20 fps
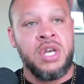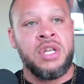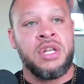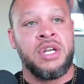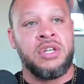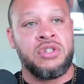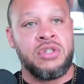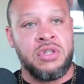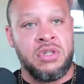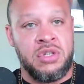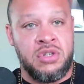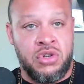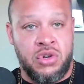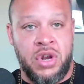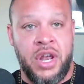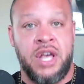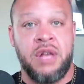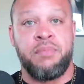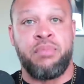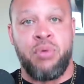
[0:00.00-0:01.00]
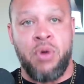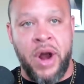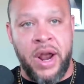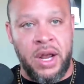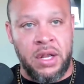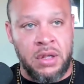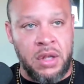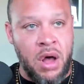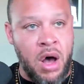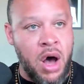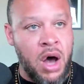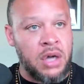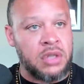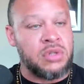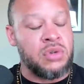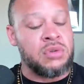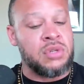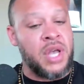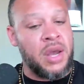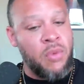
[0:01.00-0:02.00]
they, so they could pray along.
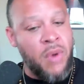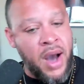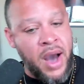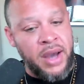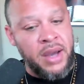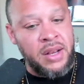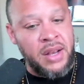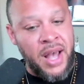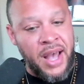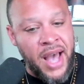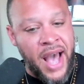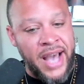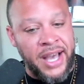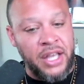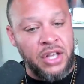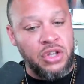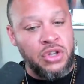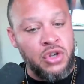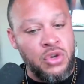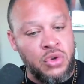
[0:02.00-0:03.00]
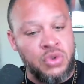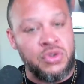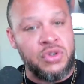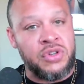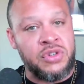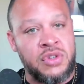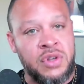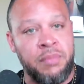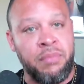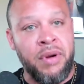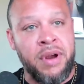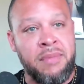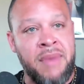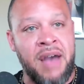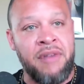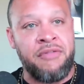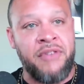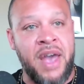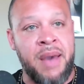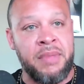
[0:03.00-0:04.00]
So it was like, wow, I, I can use this to bring
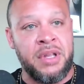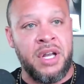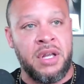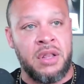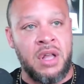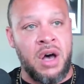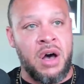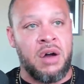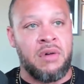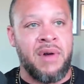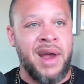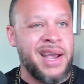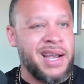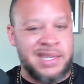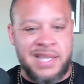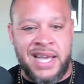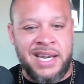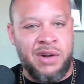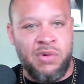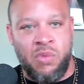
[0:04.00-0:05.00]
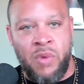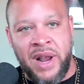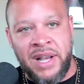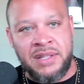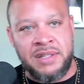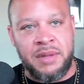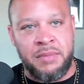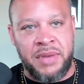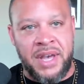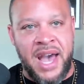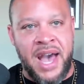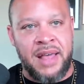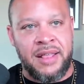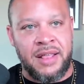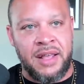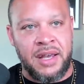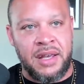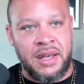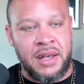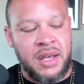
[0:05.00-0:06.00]
my family along, right? Because I didn't raise them
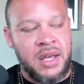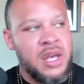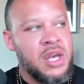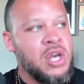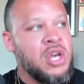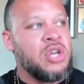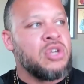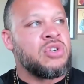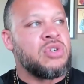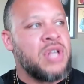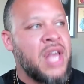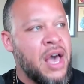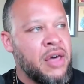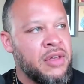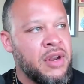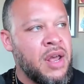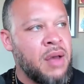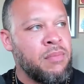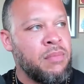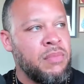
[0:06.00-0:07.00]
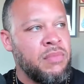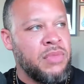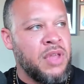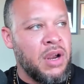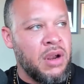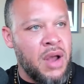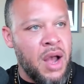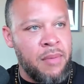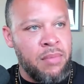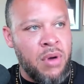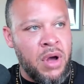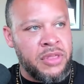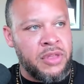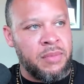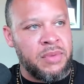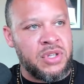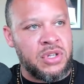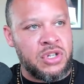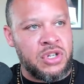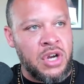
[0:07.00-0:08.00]
Catholic. So now that I'm there, I brought
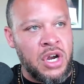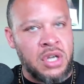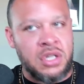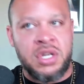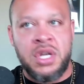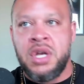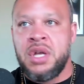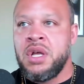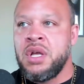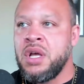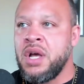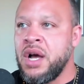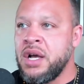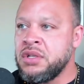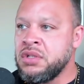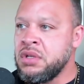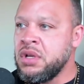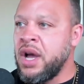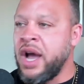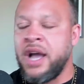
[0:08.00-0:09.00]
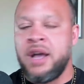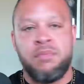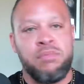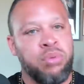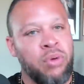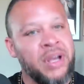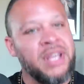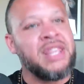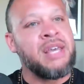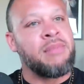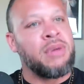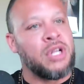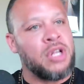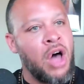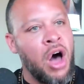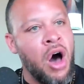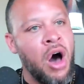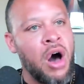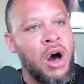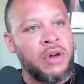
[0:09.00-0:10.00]
them into church, I can bring them
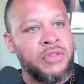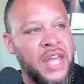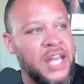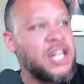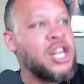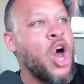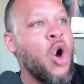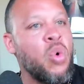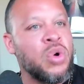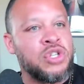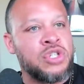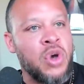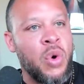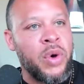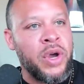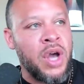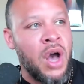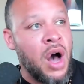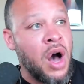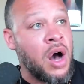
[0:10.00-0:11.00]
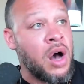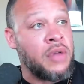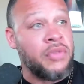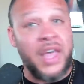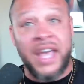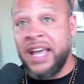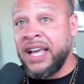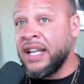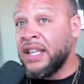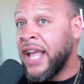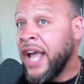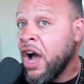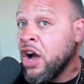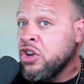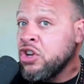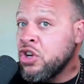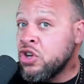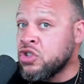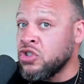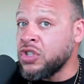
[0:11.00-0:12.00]
along. They know what's going on. They, can, they
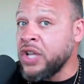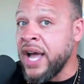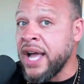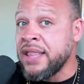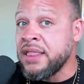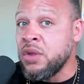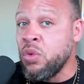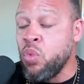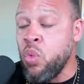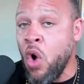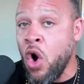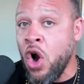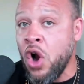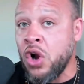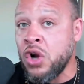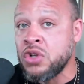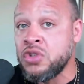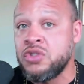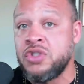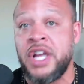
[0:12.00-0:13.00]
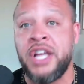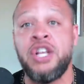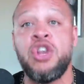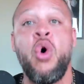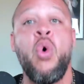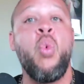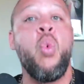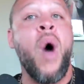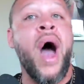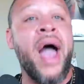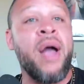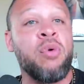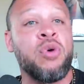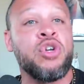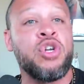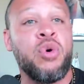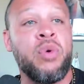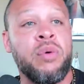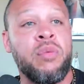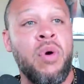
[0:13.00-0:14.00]
understand the words. They know why we're
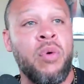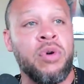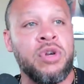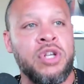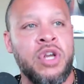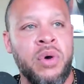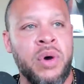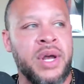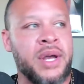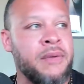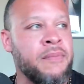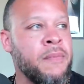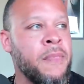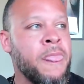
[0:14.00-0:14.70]
doing what we're doing.